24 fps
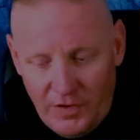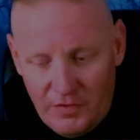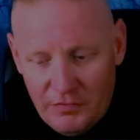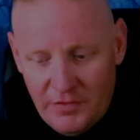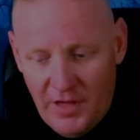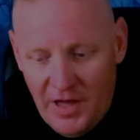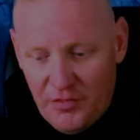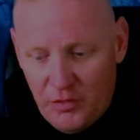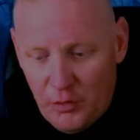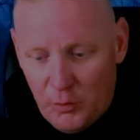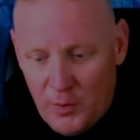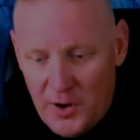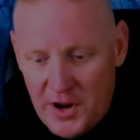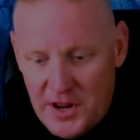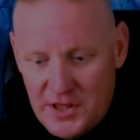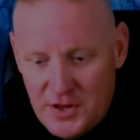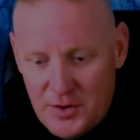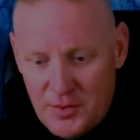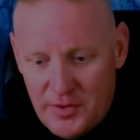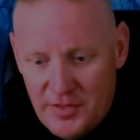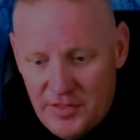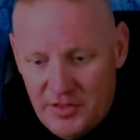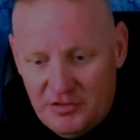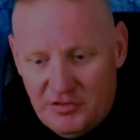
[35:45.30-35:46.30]
the
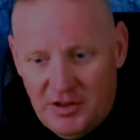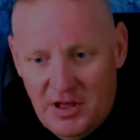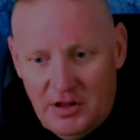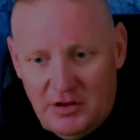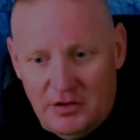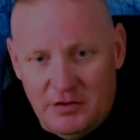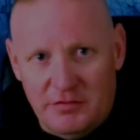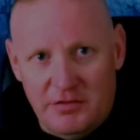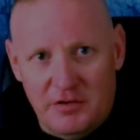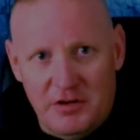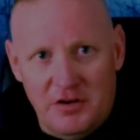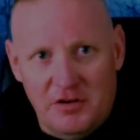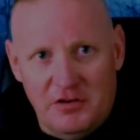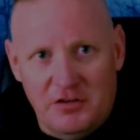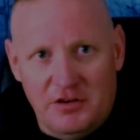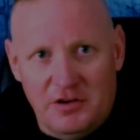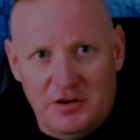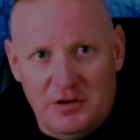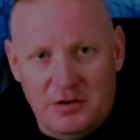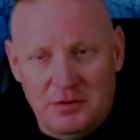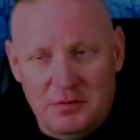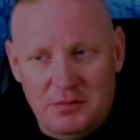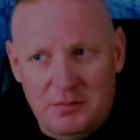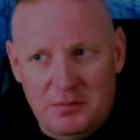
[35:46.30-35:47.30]
radio and the
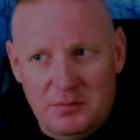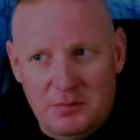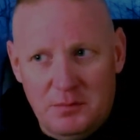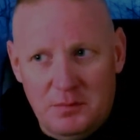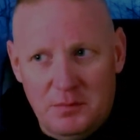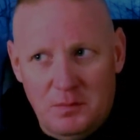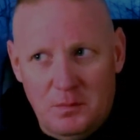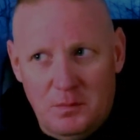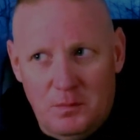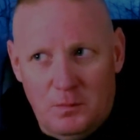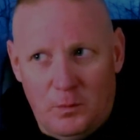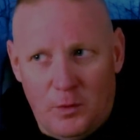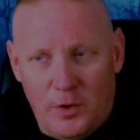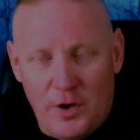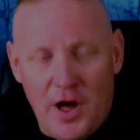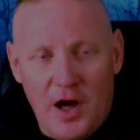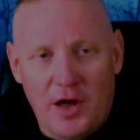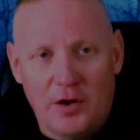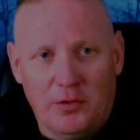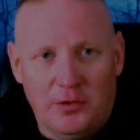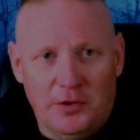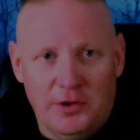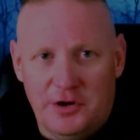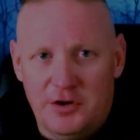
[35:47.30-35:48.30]
television were
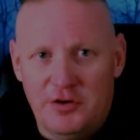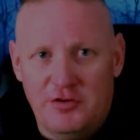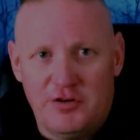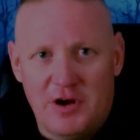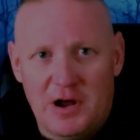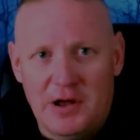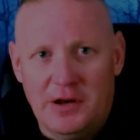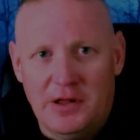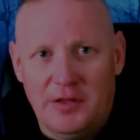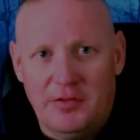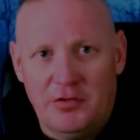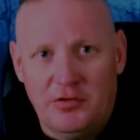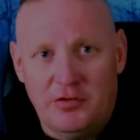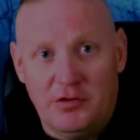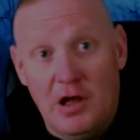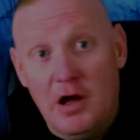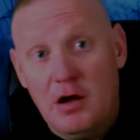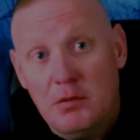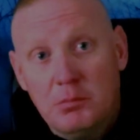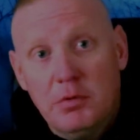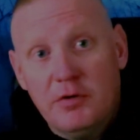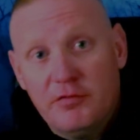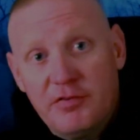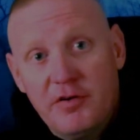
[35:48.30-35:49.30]
not only to drown out the
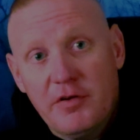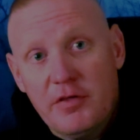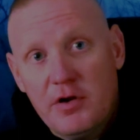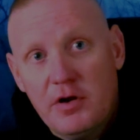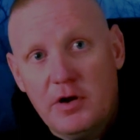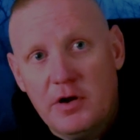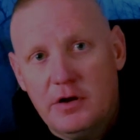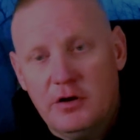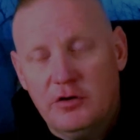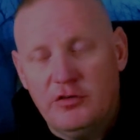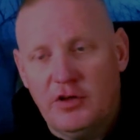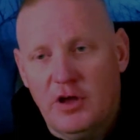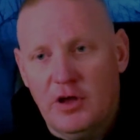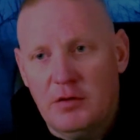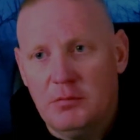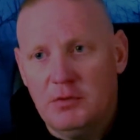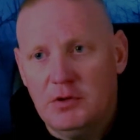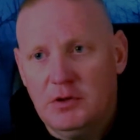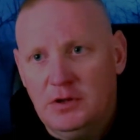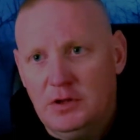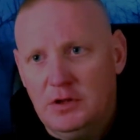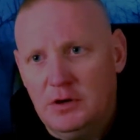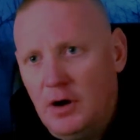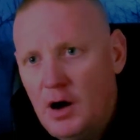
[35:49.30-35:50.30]
sound, but for their
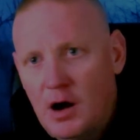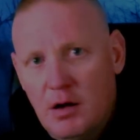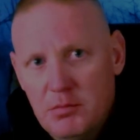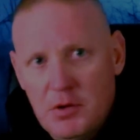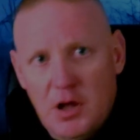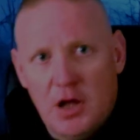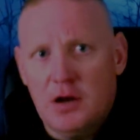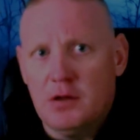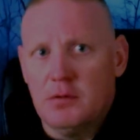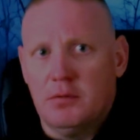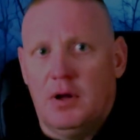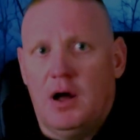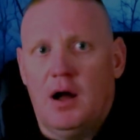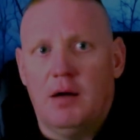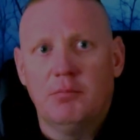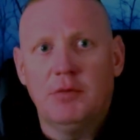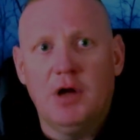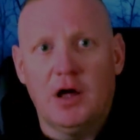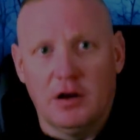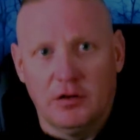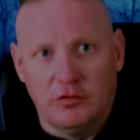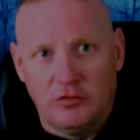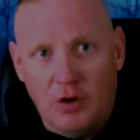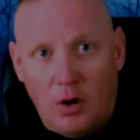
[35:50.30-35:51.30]
entertainment. I'm not
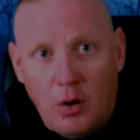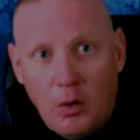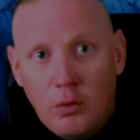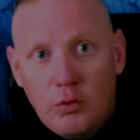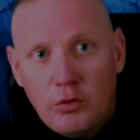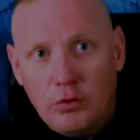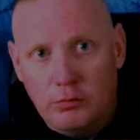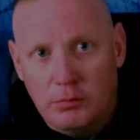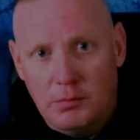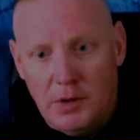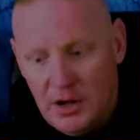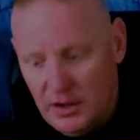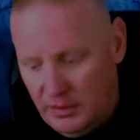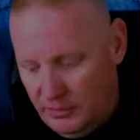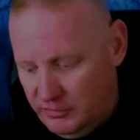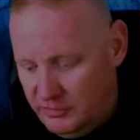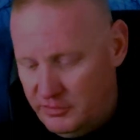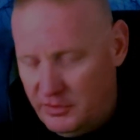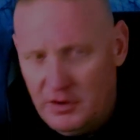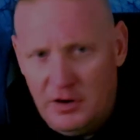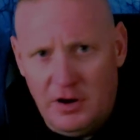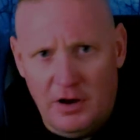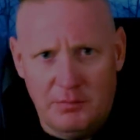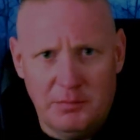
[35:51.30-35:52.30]
a total
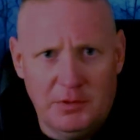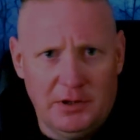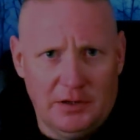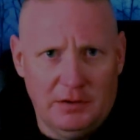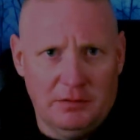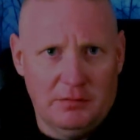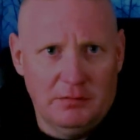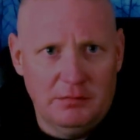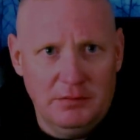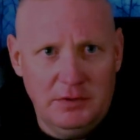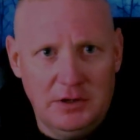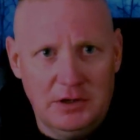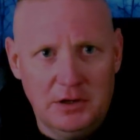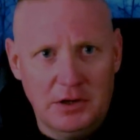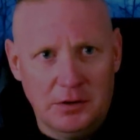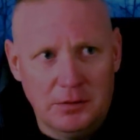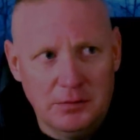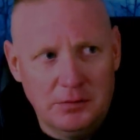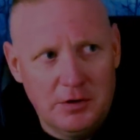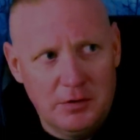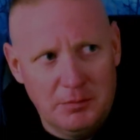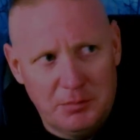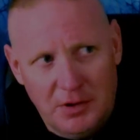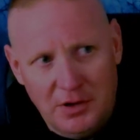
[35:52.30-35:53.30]
monster. I mean,
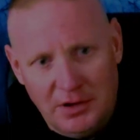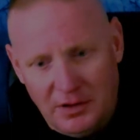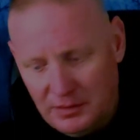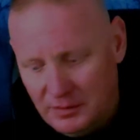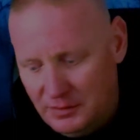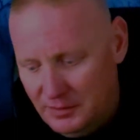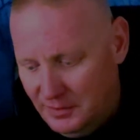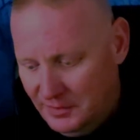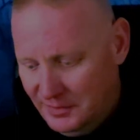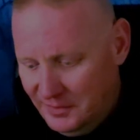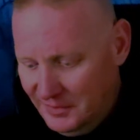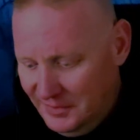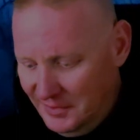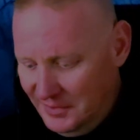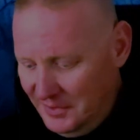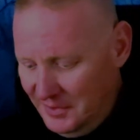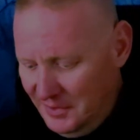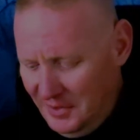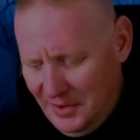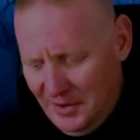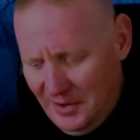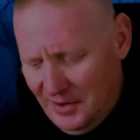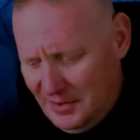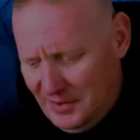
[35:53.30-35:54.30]
come on.
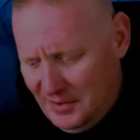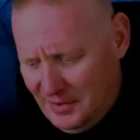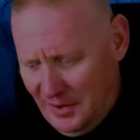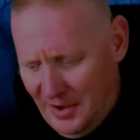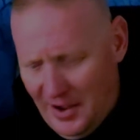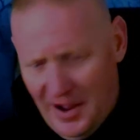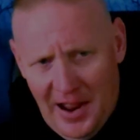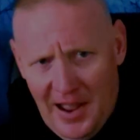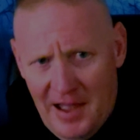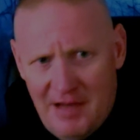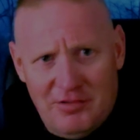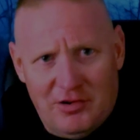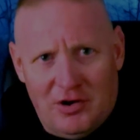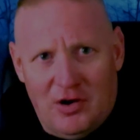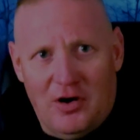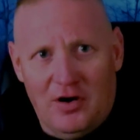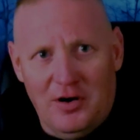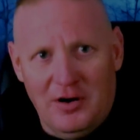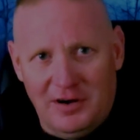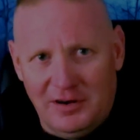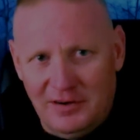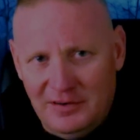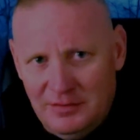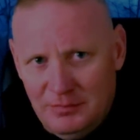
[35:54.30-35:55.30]
I have a
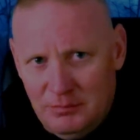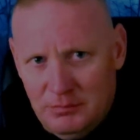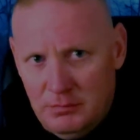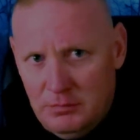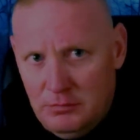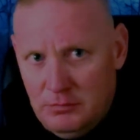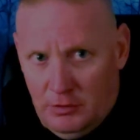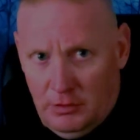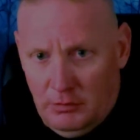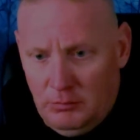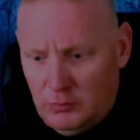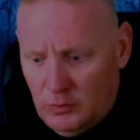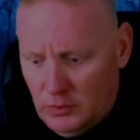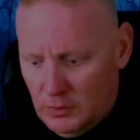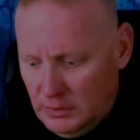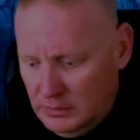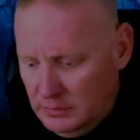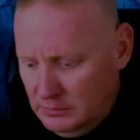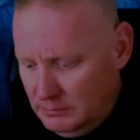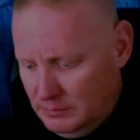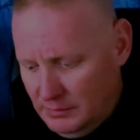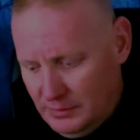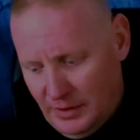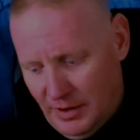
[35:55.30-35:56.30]
heart
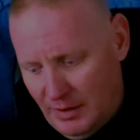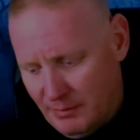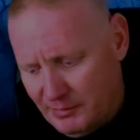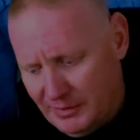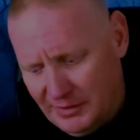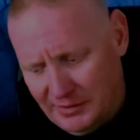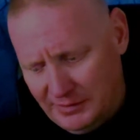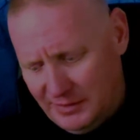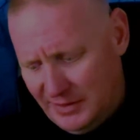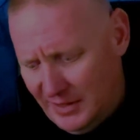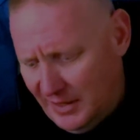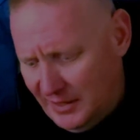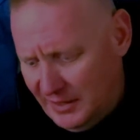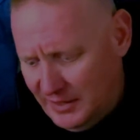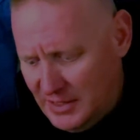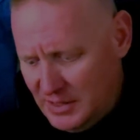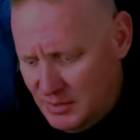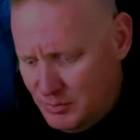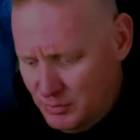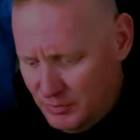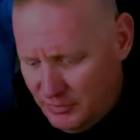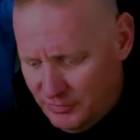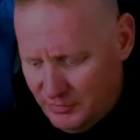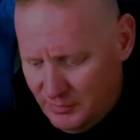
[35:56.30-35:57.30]
somewhere. I mean, yeah,
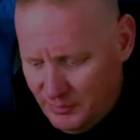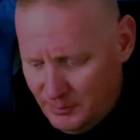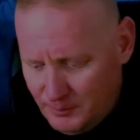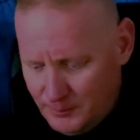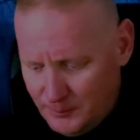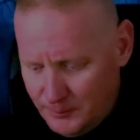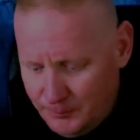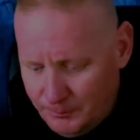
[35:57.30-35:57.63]
he was